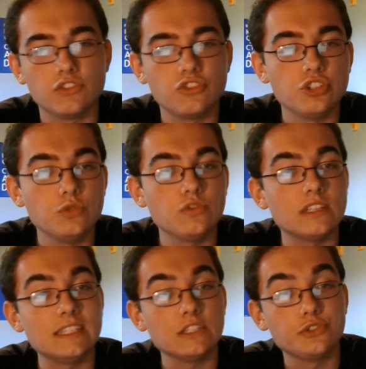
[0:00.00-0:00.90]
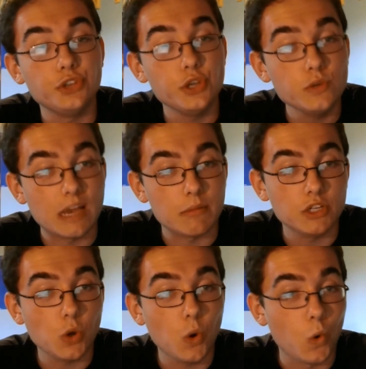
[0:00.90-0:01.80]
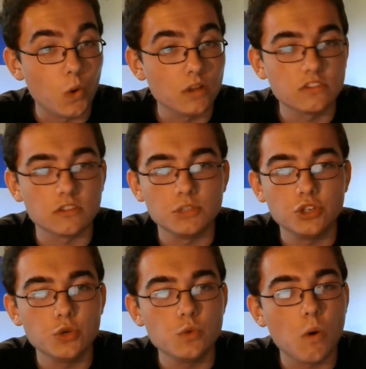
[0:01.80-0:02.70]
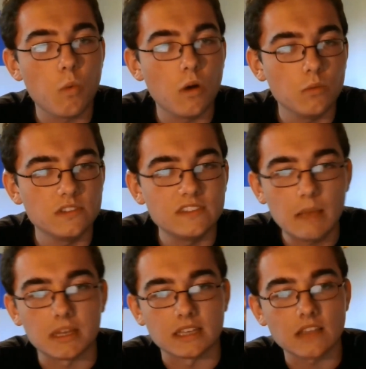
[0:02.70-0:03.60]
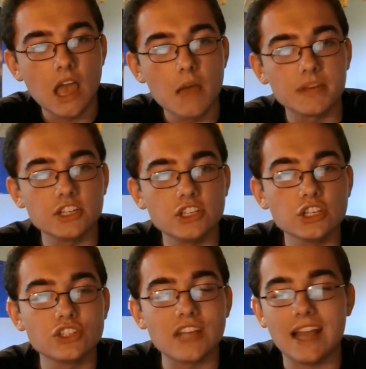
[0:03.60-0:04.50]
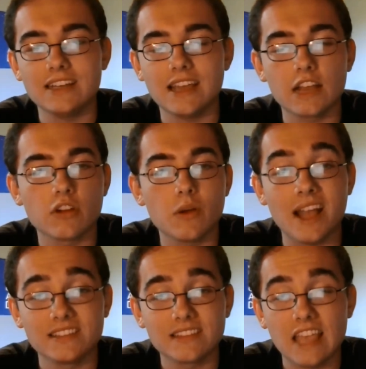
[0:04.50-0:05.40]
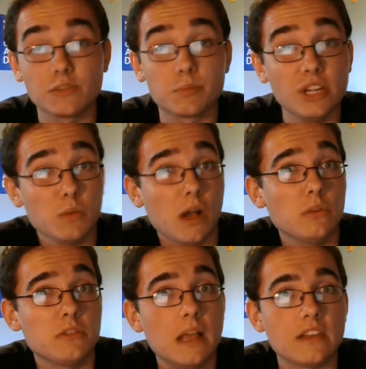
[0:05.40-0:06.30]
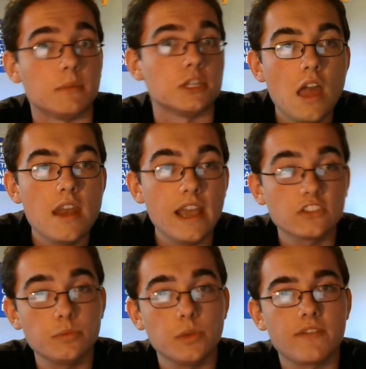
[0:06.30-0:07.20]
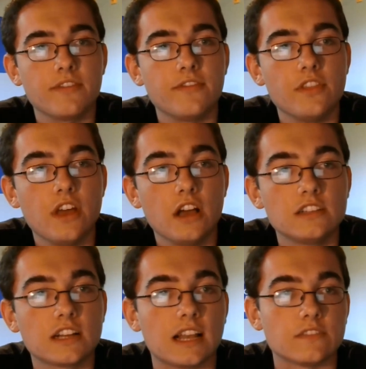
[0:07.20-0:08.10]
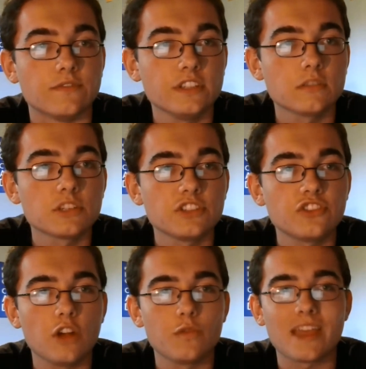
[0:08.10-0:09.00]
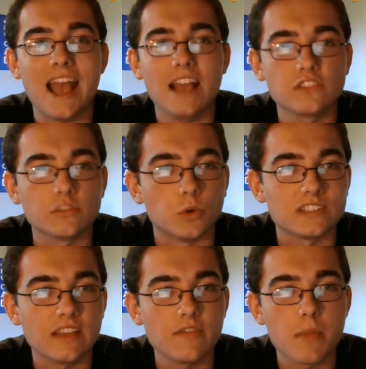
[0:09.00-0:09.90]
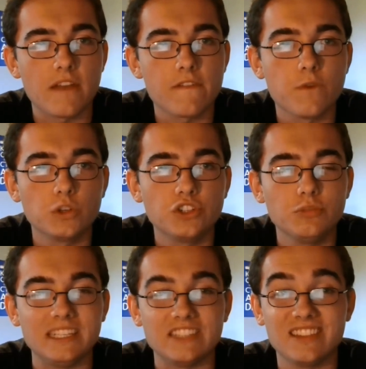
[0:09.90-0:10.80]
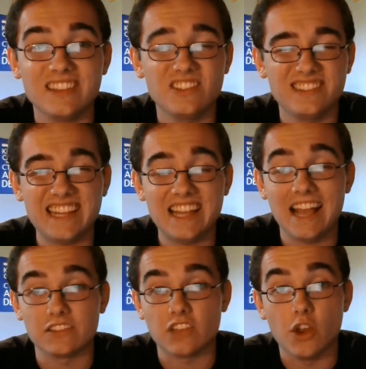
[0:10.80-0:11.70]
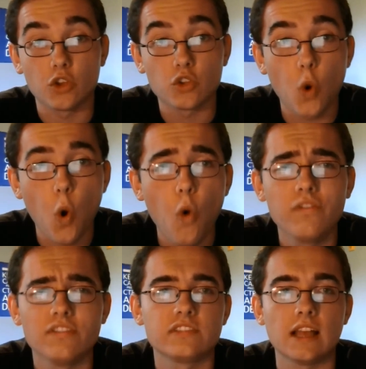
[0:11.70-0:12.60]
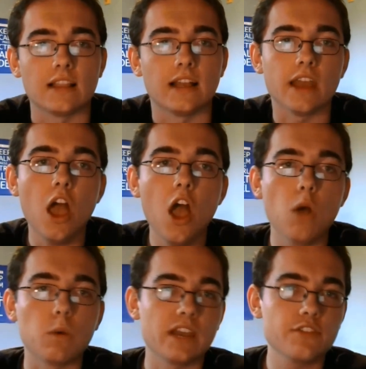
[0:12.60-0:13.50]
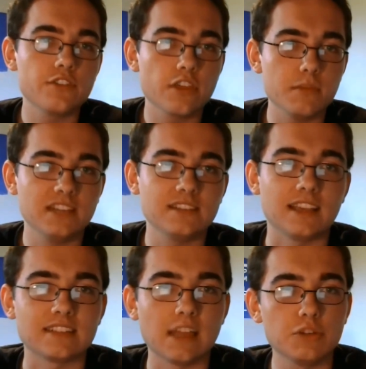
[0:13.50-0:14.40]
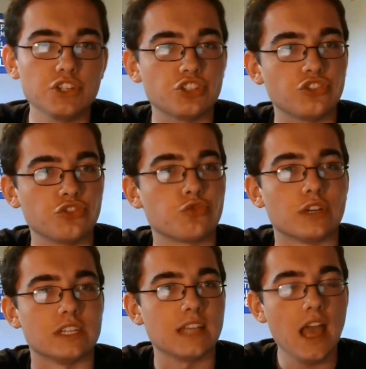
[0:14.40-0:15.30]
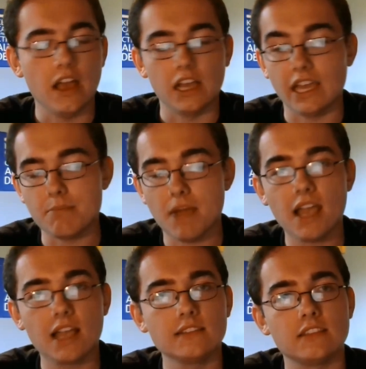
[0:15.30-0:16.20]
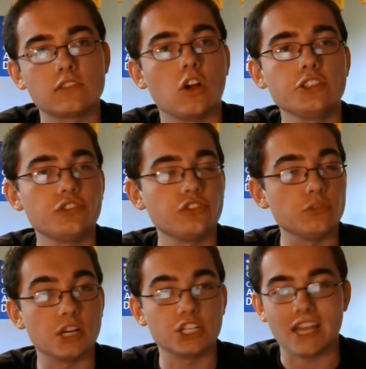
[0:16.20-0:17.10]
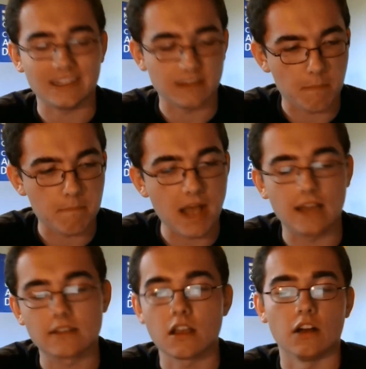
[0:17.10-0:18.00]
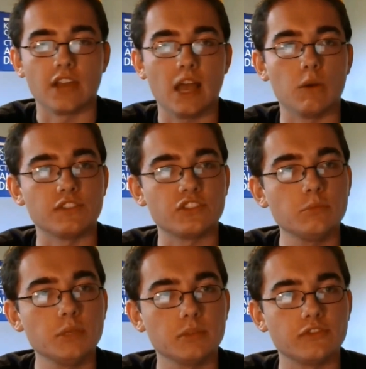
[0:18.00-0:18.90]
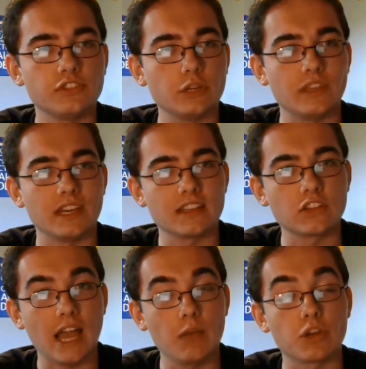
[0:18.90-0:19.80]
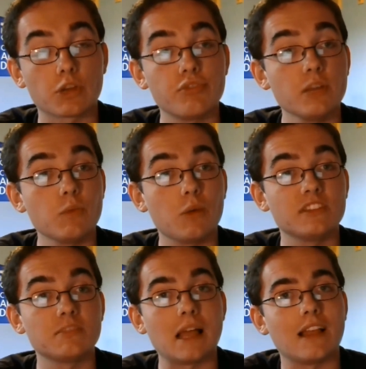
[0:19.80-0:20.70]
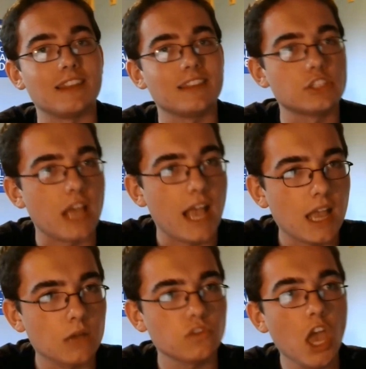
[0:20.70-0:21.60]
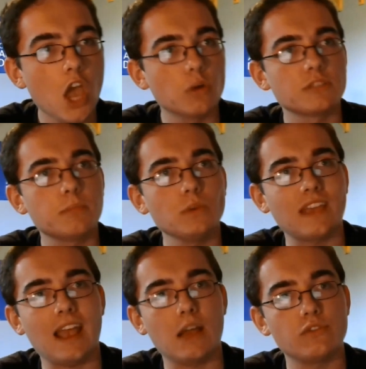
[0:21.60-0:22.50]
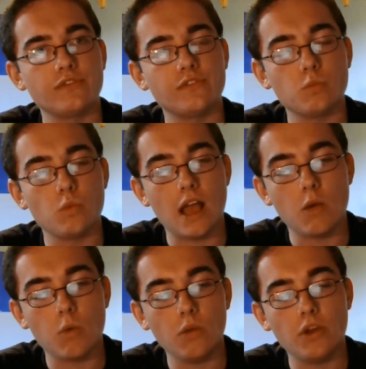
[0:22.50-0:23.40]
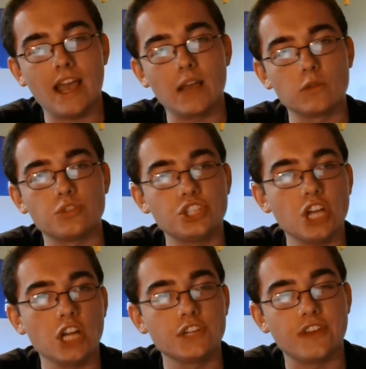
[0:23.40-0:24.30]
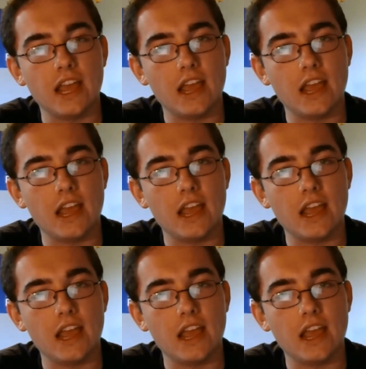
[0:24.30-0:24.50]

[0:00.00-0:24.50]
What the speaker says: choose deal 2 damage or summon 2 1/1 saplings. Potentially good anti-aggro and scales pretty well with spell damage. Next up, we have the Hunter class, and first I'm going to start off with Acid Maw, a 7 mana 4/2 beast. So this has an awful stat line. Whenever another minion takes damage, destroy it. In my eyes, this costs too much and is a bad card. However, some people have shown that it can work pretty well with the spell Unleash the Hounds, which spawns a hound, 1/1 hound with charge for